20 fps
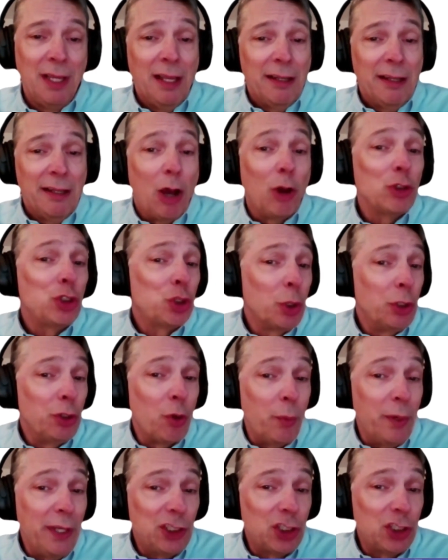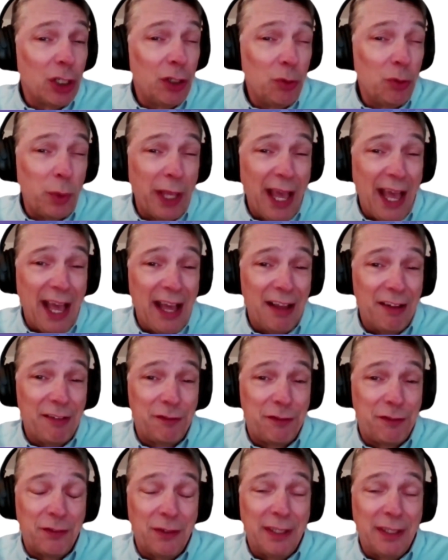Also in the region, we
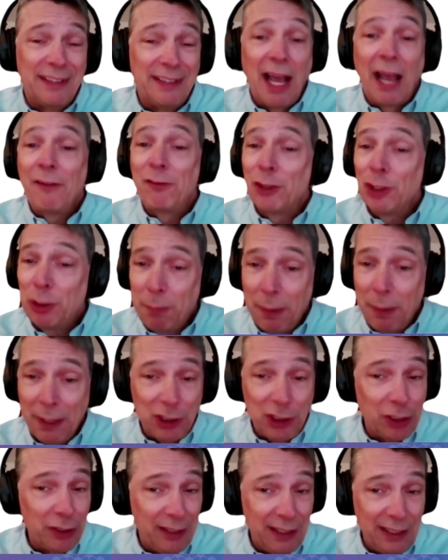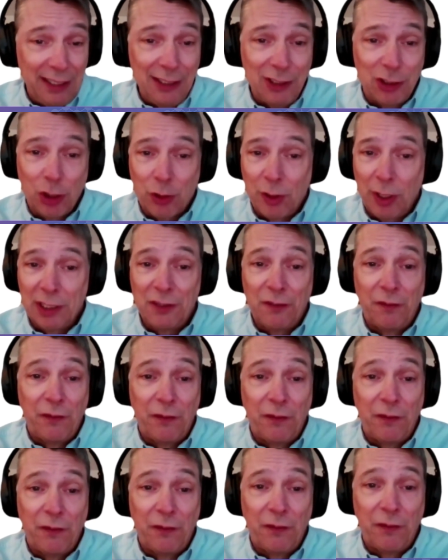have diverse patient needs across
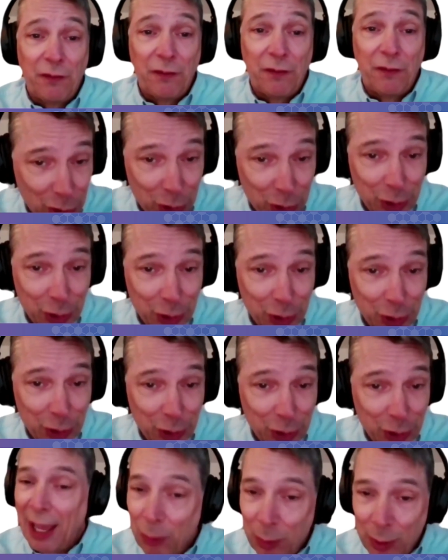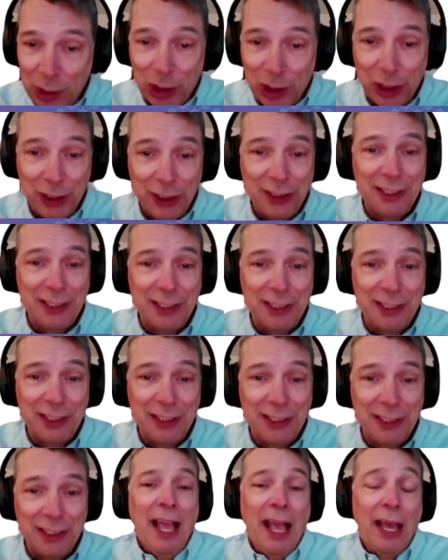various cultures, languages,
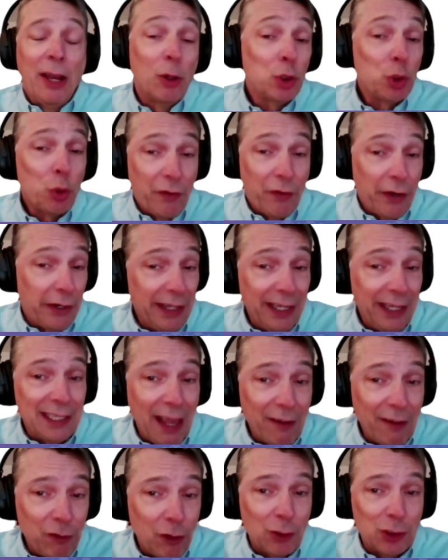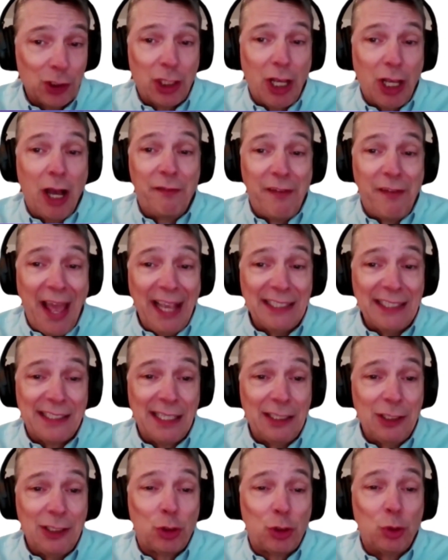and also varying levels of
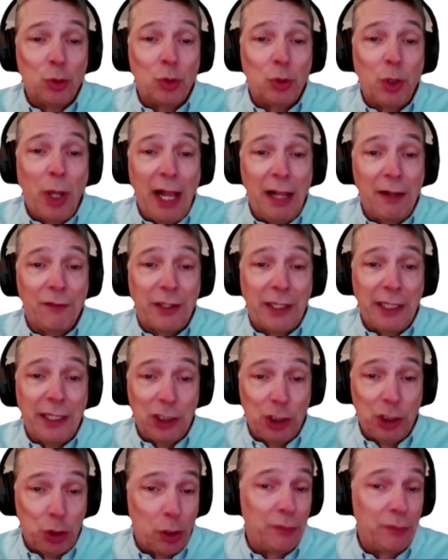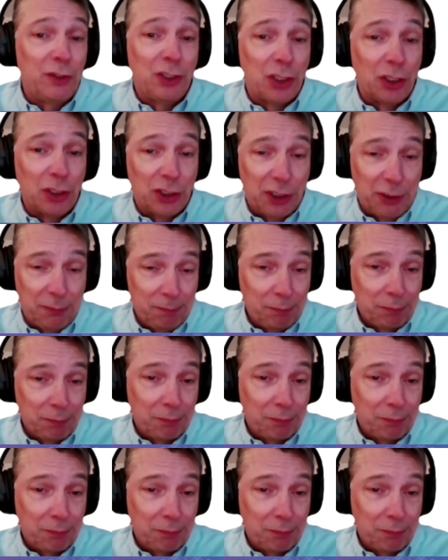access to healthcare services.